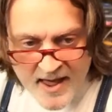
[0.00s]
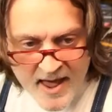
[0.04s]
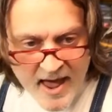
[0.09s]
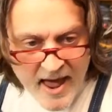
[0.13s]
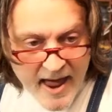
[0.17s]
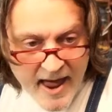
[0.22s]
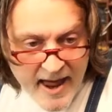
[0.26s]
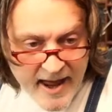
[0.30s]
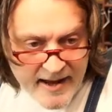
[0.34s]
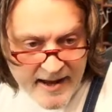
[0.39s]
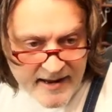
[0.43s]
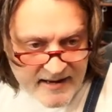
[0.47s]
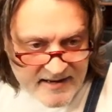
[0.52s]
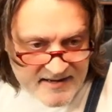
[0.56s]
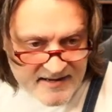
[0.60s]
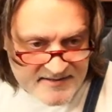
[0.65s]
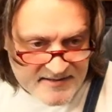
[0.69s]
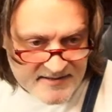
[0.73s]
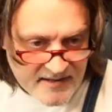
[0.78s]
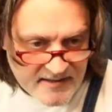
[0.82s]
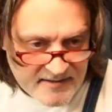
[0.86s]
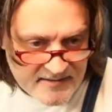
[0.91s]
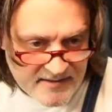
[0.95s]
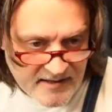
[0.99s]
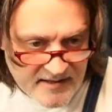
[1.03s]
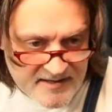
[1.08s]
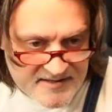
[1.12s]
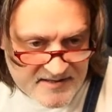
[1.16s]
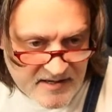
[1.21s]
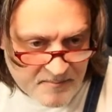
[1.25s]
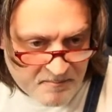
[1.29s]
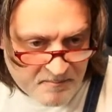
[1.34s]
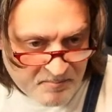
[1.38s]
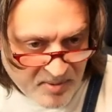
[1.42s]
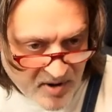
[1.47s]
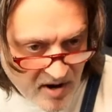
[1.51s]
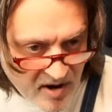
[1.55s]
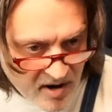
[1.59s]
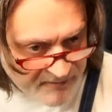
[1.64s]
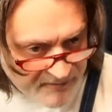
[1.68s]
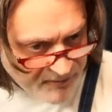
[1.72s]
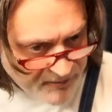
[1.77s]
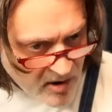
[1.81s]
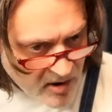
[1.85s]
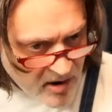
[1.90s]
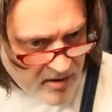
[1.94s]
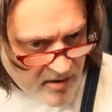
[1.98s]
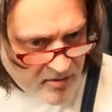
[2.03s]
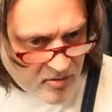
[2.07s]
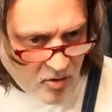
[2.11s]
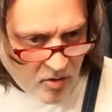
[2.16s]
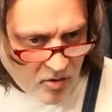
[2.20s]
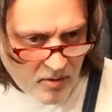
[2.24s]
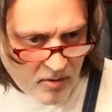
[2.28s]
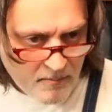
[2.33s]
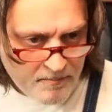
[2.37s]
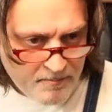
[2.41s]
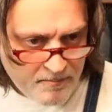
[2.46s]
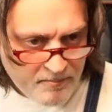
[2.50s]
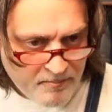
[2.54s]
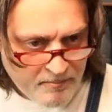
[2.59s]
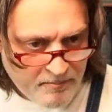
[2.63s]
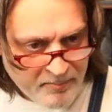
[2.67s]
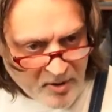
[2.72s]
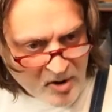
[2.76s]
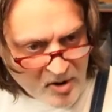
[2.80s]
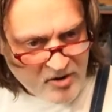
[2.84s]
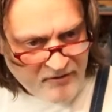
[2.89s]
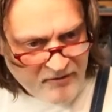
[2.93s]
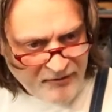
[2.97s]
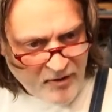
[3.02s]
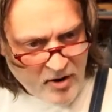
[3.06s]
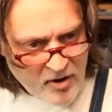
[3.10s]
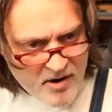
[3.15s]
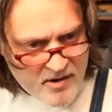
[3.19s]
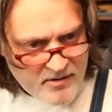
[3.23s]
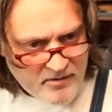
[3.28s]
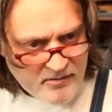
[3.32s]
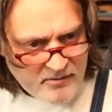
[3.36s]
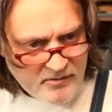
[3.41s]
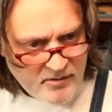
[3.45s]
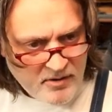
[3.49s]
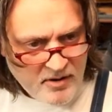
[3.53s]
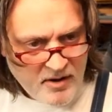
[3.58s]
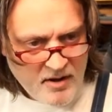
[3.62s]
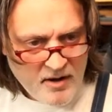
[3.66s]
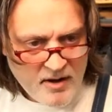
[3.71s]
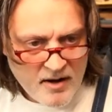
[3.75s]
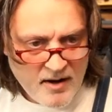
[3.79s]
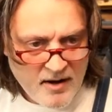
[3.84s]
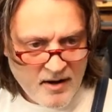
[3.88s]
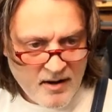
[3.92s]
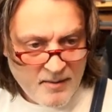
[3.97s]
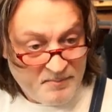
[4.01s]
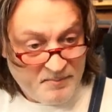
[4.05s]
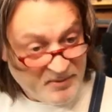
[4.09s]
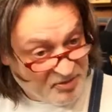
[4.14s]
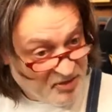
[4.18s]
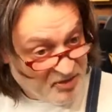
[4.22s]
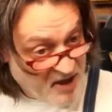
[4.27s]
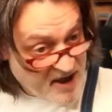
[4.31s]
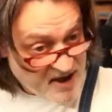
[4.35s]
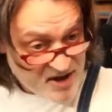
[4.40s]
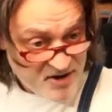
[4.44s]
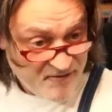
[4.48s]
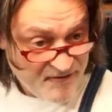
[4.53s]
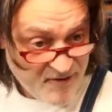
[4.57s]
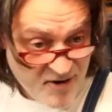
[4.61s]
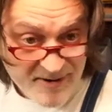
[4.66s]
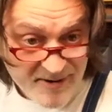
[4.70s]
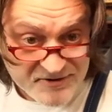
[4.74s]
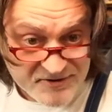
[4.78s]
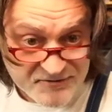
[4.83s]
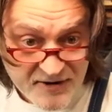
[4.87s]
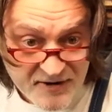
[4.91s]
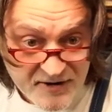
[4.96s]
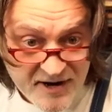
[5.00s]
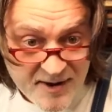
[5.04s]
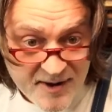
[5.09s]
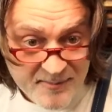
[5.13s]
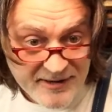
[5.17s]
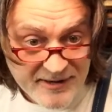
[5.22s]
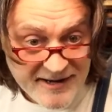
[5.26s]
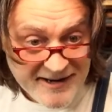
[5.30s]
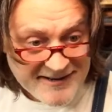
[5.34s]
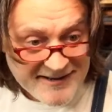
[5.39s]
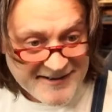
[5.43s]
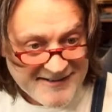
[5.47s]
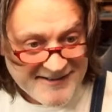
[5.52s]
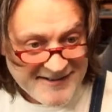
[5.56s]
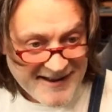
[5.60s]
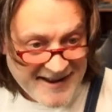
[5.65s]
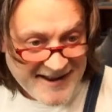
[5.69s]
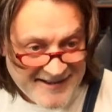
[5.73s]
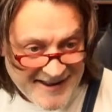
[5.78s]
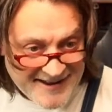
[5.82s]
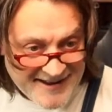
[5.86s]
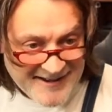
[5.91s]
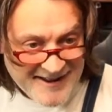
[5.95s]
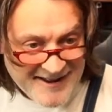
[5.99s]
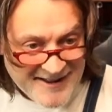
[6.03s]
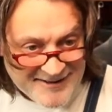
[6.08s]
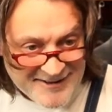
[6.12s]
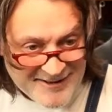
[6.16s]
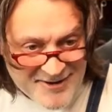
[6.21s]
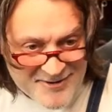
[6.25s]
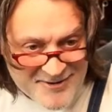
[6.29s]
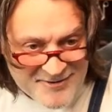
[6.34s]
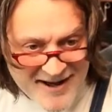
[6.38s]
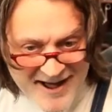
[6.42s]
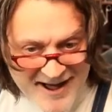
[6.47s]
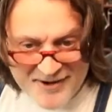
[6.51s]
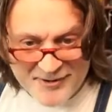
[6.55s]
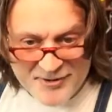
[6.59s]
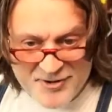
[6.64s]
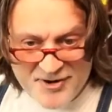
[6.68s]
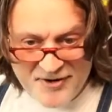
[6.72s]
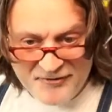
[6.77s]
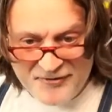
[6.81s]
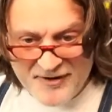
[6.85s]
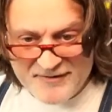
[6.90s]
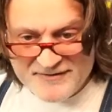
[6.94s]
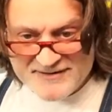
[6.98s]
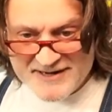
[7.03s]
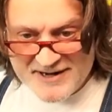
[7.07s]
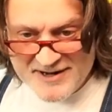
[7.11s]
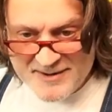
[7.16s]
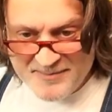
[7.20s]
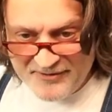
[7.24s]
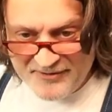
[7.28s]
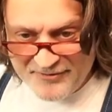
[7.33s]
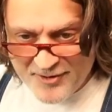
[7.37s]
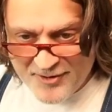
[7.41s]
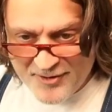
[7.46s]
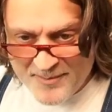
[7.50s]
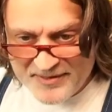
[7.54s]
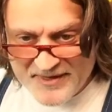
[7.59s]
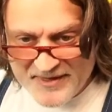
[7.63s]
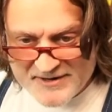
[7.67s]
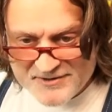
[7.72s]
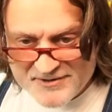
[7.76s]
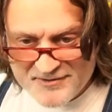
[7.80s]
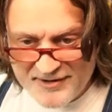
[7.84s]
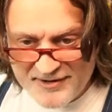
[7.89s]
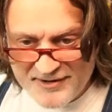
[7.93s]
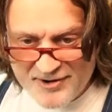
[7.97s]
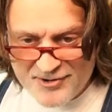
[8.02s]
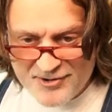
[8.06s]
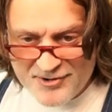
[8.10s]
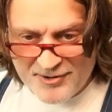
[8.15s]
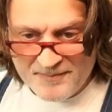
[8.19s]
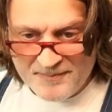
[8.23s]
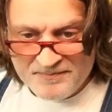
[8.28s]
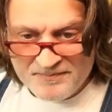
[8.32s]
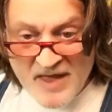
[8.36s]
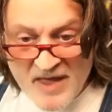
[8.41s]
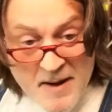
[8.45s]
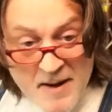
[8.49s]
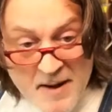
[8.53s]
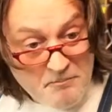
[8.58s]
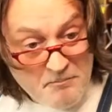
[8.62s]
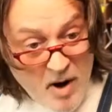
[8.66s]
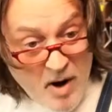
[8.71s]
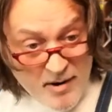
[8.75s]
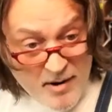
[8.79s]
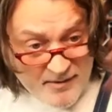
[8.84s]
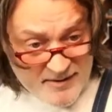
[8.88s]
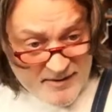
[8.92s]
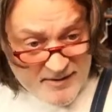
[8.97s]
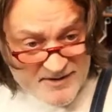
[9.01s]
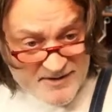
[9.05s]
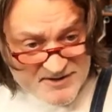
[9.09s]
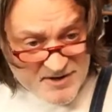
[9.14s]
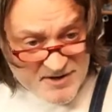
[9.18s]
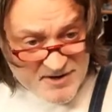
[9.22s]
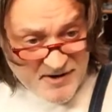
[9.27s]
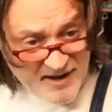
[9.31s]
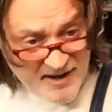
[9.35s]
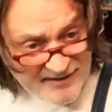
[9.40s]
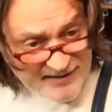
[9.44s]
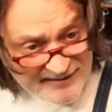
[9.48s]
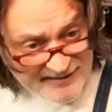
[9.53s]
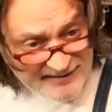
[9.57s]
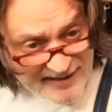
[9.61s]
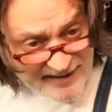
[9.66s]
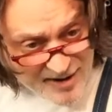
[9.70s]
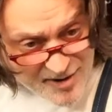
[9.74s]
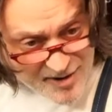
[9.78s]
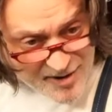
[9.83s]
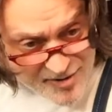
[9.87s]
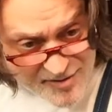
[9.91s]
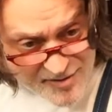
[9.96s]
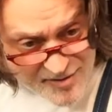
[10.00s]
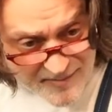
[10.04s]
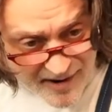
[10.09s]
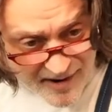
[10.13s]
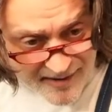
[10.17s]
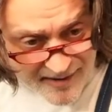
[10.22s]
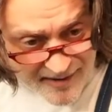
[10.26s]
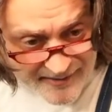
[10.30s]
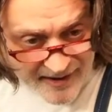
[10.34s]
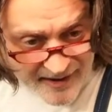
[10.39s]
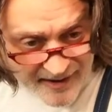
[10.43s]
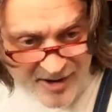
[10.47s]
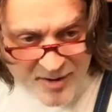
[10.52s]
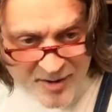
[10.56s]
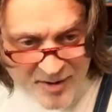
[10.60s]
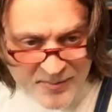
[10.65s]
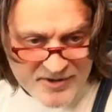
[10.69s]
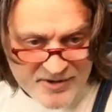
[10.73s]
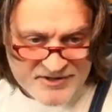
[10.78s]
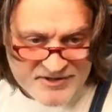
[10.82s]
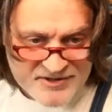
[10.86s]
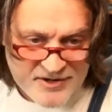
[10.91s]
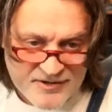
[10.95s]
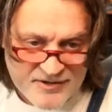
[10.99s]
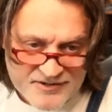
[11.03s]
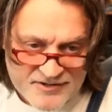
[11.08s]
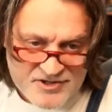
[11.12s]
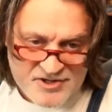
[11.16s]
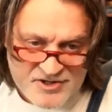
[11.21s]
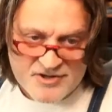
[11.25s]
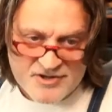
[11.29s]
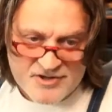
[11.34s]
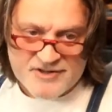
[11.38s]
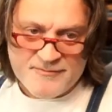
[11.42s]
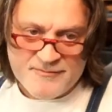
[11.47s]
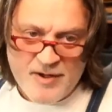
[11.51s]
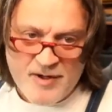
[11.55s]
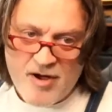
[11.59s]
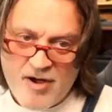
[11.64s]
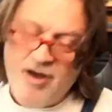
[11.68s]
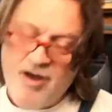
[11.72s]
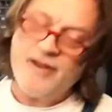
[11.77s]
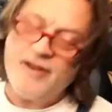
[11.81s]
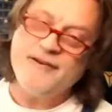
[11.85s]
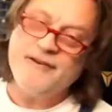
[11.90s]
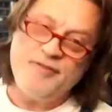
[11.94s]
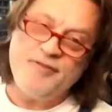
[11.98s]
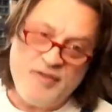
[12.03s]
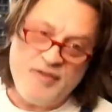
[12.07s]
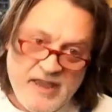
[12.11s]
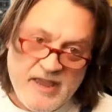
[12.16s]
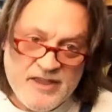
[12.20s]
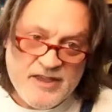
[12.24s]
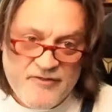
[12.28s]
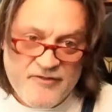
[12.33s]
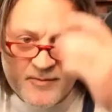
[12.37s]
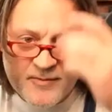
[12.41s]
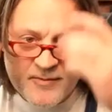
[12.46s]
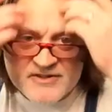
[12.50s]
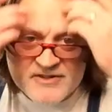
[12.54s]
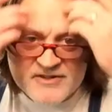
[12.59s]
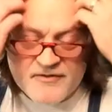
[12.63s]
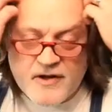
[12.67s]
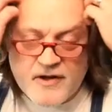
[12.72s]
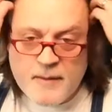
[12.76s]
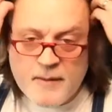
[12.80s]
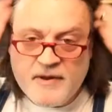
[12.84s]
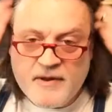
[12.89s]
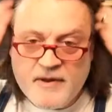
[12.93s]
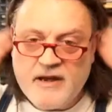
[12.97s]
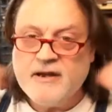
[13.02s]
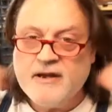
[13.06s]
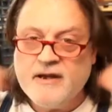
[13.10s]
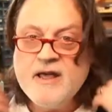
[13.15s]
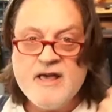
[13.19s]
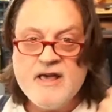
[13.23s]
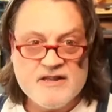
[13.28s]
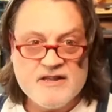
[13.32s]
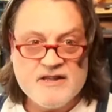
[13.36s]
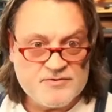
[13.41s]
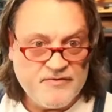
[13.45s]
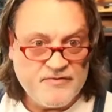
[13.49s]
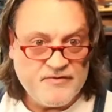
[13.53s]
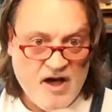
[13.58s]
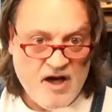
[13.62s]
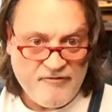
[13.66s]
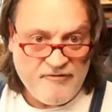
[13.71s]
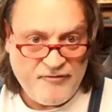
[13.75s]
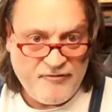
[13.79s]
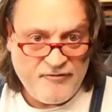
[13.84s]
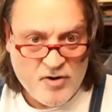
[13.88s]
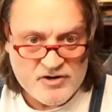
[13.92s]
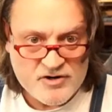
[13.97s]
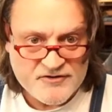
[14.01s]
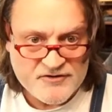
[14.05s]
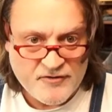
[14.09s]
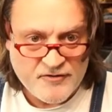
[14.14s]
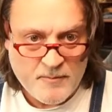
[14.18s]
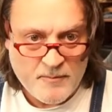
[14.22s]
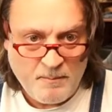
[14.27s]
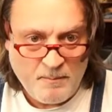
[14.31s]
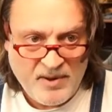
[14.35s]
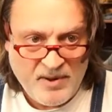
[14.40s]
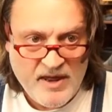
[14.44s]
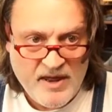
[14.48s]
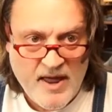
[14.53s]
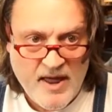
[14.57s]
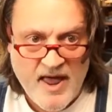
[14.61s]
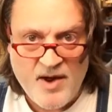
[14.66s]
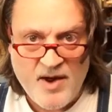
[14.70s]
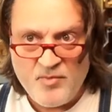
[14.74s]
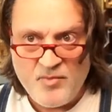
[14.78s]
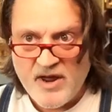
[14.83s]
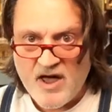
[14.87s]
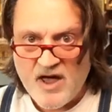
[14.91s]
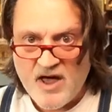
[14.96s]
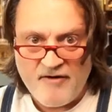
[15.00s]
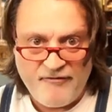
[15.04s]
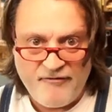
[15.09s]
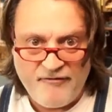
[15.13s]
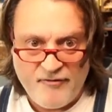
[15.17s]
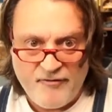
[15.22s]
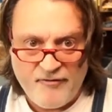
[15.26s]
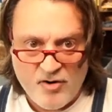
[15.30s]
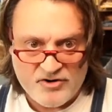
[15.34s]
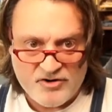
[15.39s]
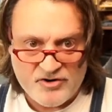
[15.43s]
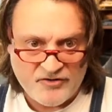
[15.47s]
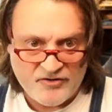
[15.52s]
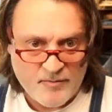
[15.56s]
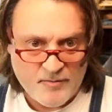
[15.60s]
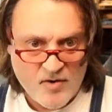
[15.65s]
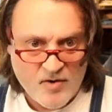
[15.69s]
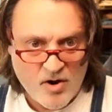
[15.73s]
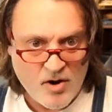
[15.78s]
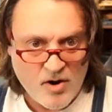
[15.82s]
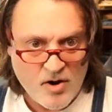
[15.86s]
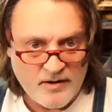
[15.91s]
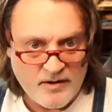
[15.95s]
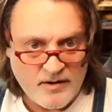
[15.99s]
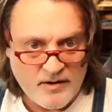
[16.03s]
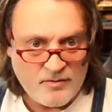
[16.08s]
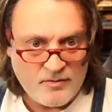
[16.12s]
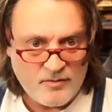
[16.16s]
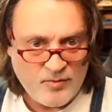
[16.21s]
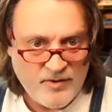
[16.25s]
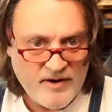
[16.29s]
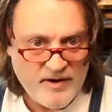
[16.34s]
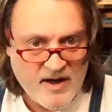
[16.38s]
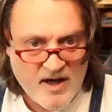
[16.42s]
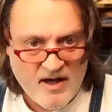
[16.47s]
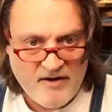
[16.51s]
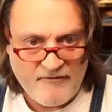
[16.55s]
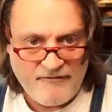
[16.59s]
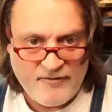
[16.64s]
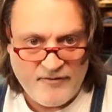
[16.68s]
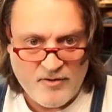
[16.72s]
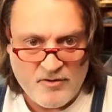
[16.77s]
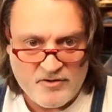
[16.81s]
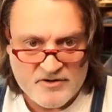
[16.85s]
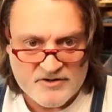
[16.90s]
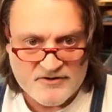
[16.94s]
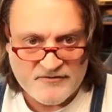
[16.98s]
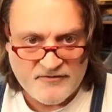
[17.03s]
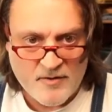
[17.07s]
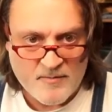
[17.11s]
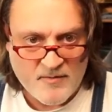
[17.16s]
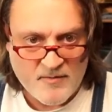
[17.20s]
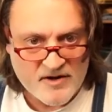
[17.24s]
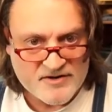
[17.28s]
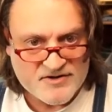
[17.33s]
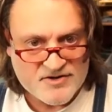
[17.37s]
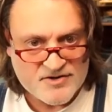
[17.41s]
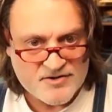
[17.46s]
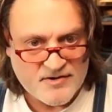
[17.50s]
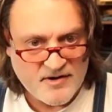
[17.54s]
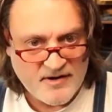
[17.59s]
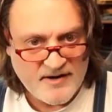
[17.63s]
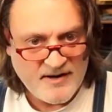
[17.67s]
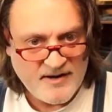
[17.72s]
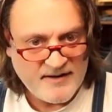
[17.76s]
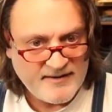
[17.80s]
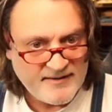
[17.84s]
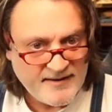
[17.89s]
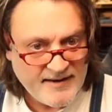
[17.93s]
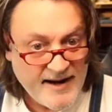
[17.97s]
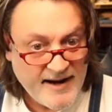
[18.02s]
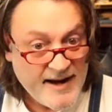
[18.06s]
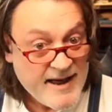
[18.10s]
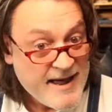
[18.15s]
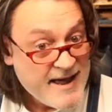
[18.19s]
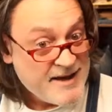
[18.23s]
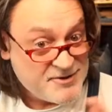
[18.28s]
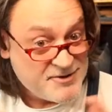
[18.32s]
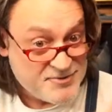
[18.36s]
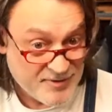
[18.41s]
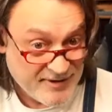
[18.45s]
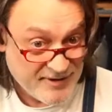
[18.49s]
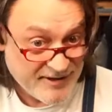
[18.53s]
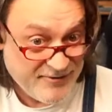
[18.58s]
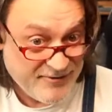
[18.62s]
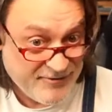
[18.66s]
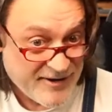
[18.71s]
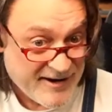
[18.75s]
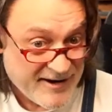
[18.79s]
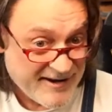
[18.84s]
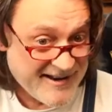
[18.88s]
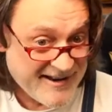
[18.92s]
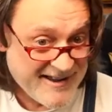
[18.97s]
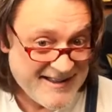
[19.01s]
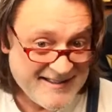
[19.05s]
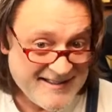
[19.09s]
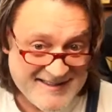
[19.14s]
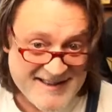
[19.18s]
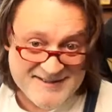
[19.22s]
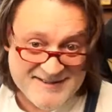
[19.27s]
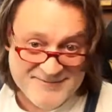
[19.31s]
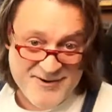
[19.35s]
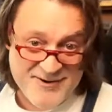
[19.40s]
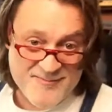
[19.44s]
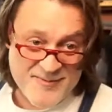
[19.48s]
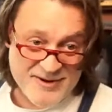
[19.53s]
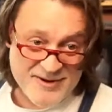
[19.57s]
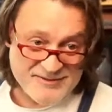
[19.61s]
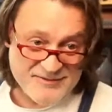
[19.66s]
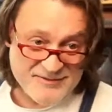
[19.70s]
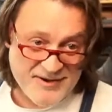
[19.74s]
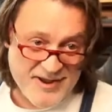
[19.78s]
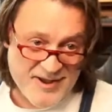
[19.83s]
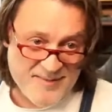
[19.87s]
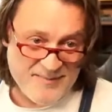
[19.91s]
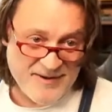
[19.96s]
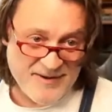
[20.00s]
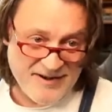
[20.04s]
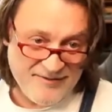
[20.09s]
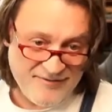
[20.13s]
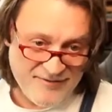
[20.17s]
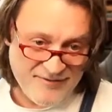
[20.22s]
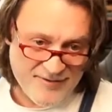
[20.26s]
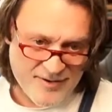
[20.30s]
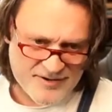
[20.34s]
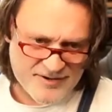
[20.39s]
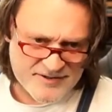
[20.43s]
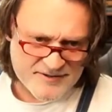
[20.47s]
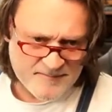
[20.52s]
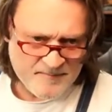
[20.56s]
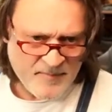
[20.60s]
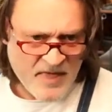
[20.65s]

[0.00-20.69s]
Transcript: Hey, is it is it bog fart or bog fart? Uh, but thank you very much for coming in and, and and hello. I don't know if I've seen you before, but that's really cool. Martin is here. Hello, Martin. Hello, boys and girls. Cheers from Holland. Thank you very much for coming in. So we've got folks from PA, we got folks from Holland, we got folks from Australia today. It's really fun. Thanks very much for coming in, folks.